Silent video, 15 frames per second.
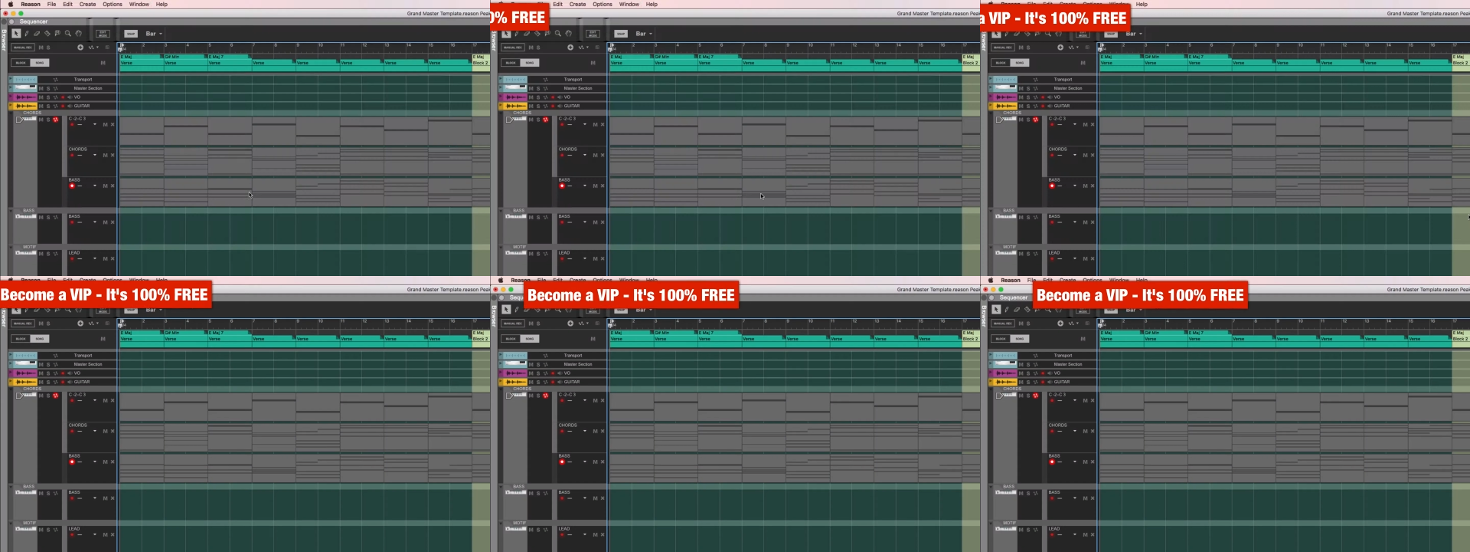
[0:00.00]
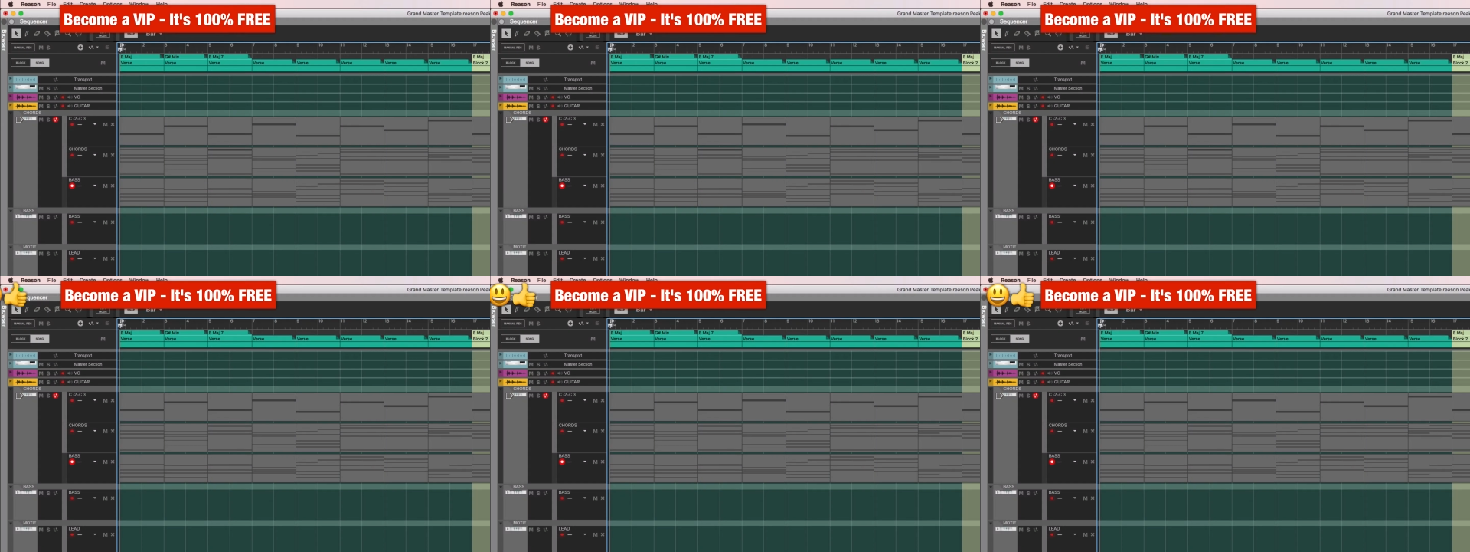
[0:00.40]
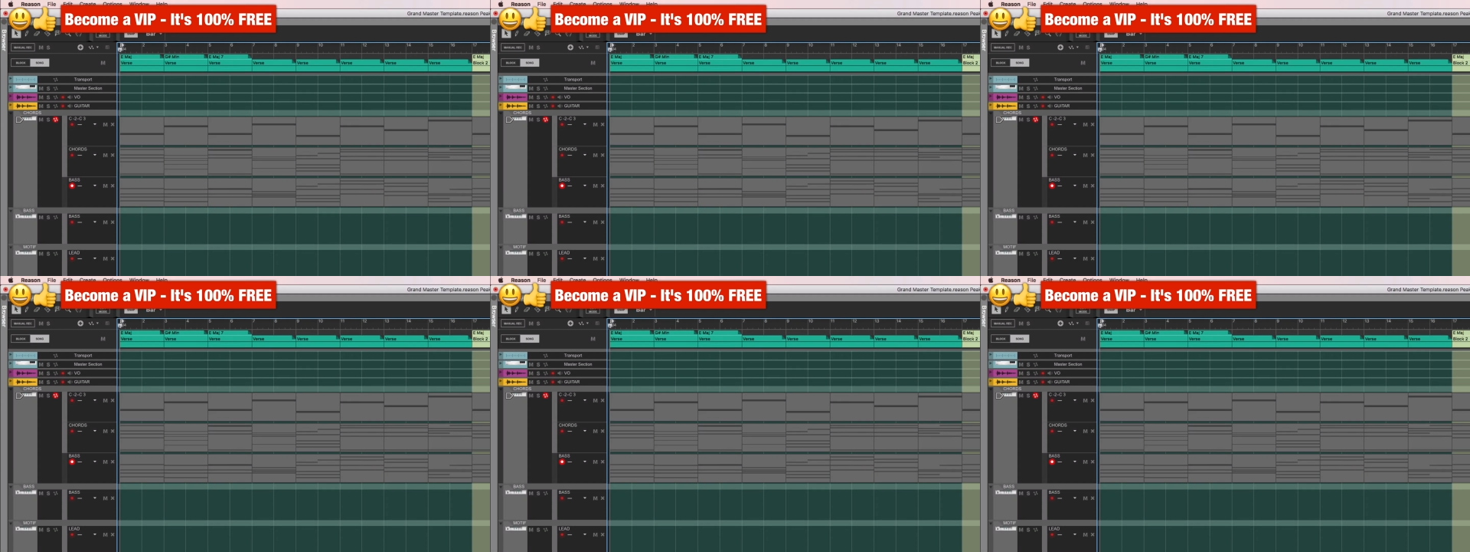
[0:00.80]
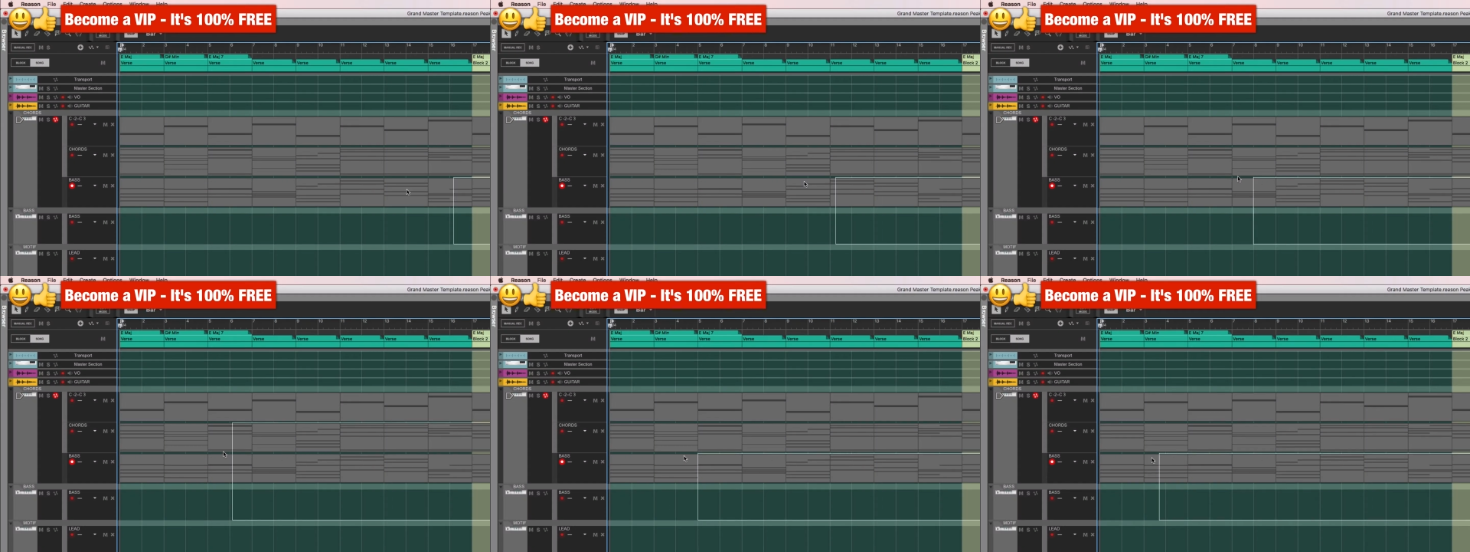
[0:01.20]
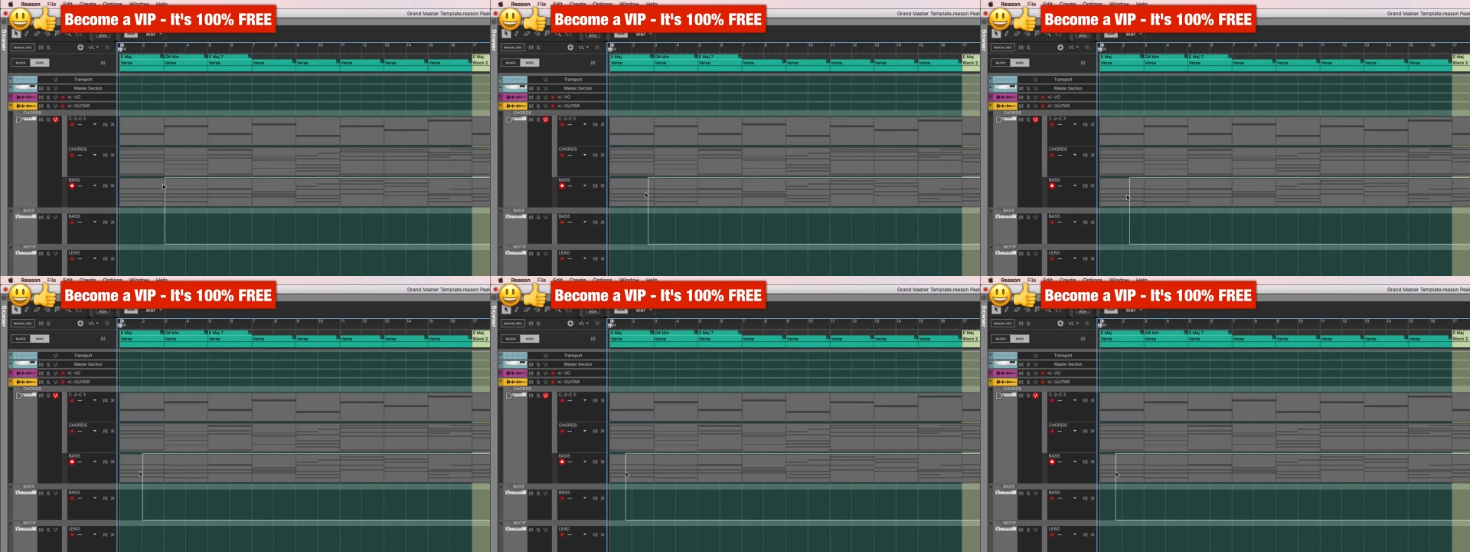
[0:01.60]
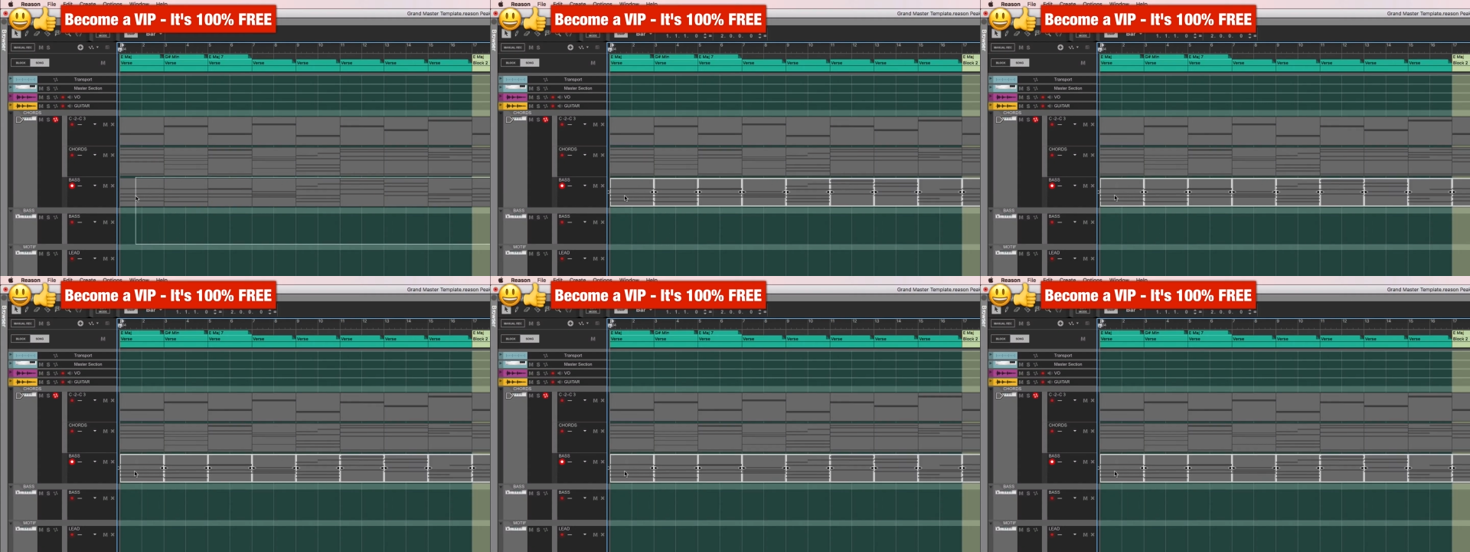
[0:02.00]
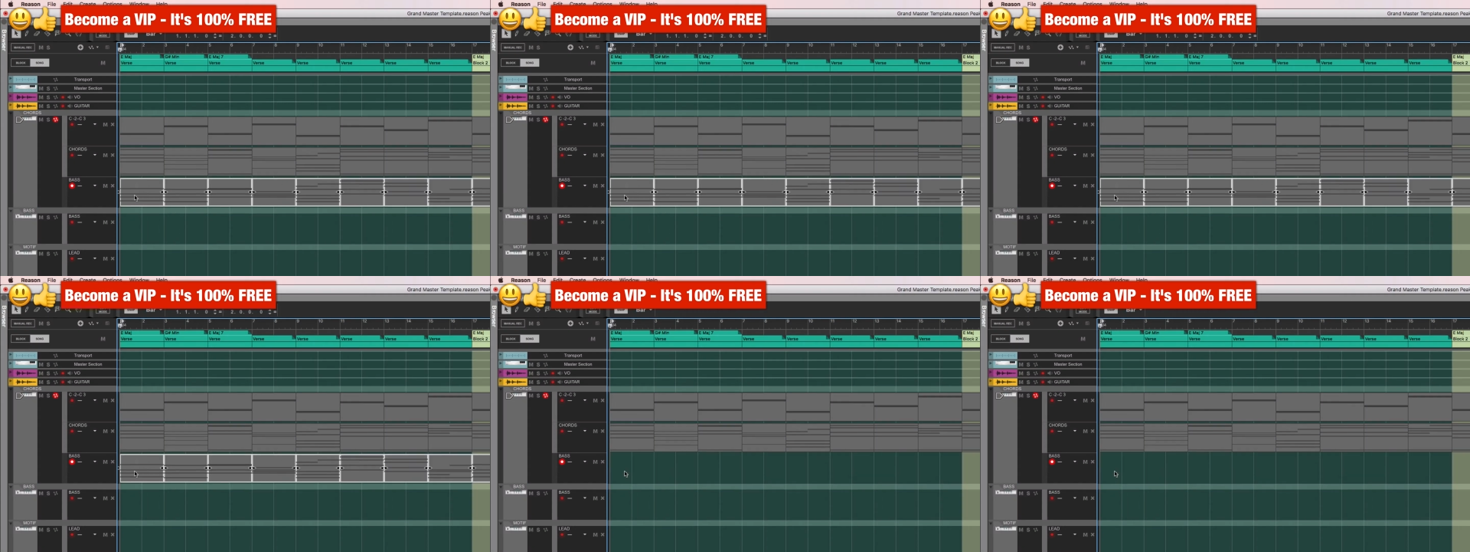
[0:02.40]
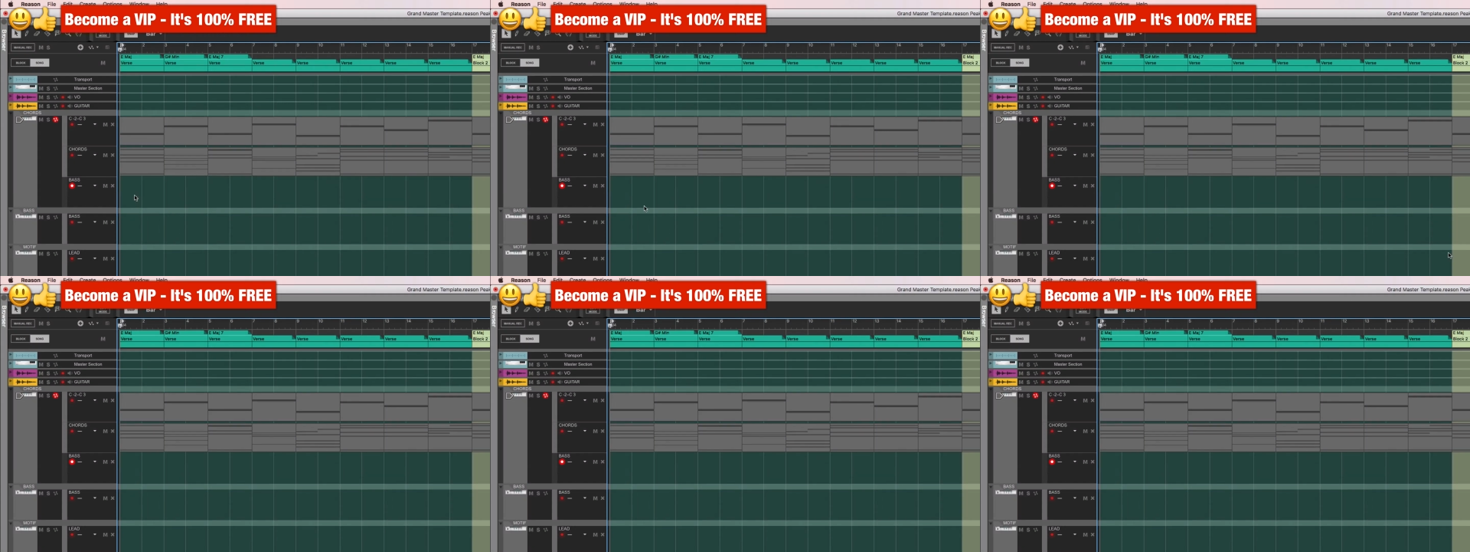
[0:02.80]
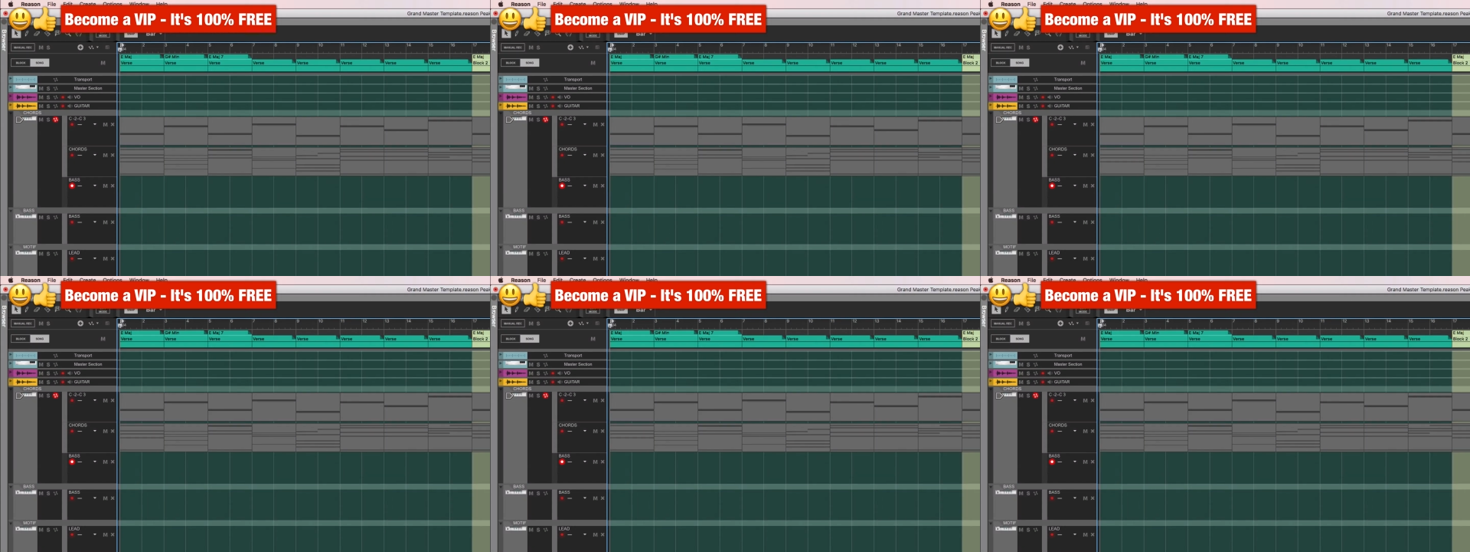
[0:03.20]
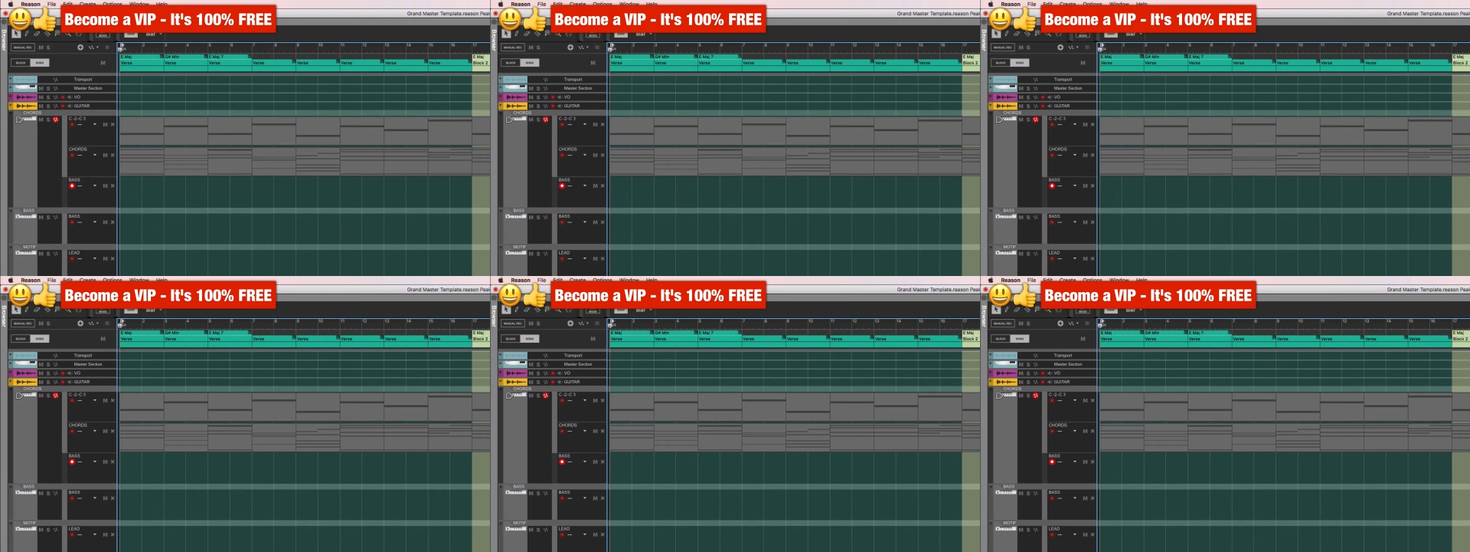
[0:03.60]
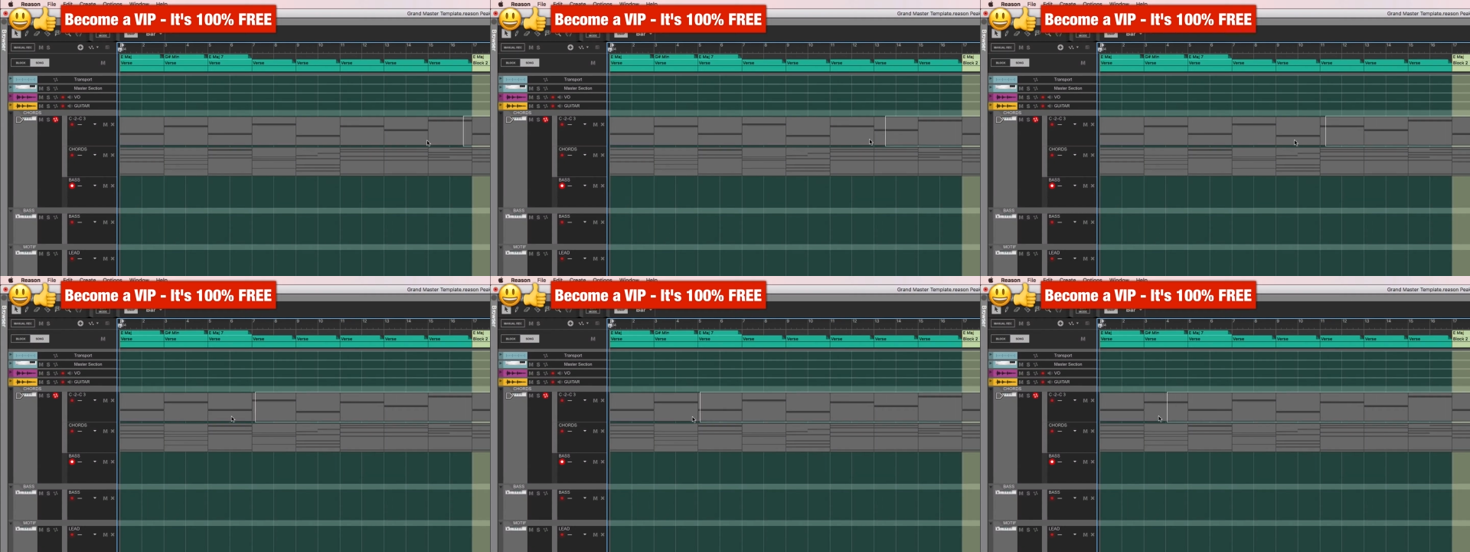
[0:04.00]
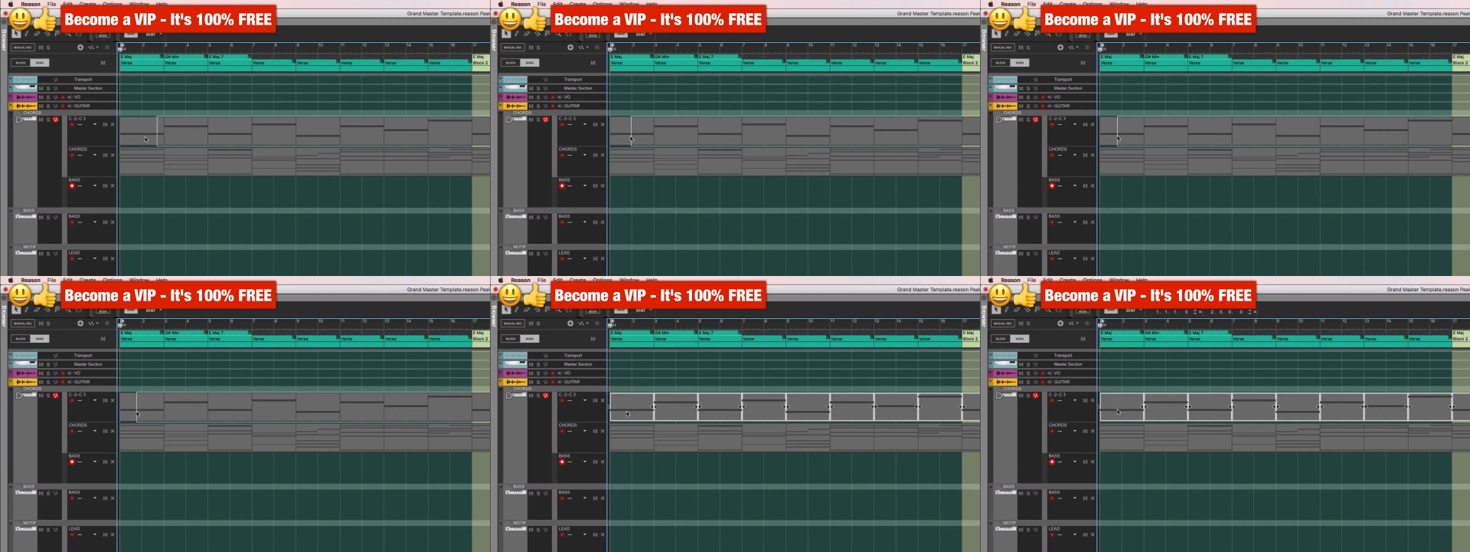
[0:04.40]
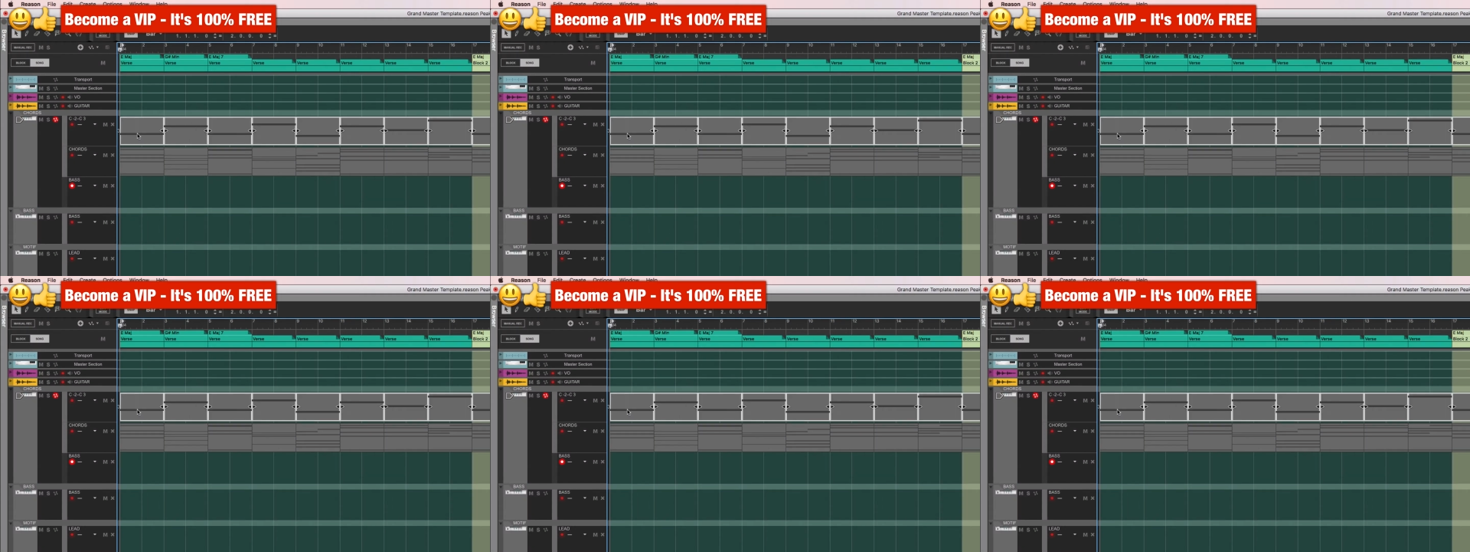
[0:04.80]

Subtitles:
(no speaker visible)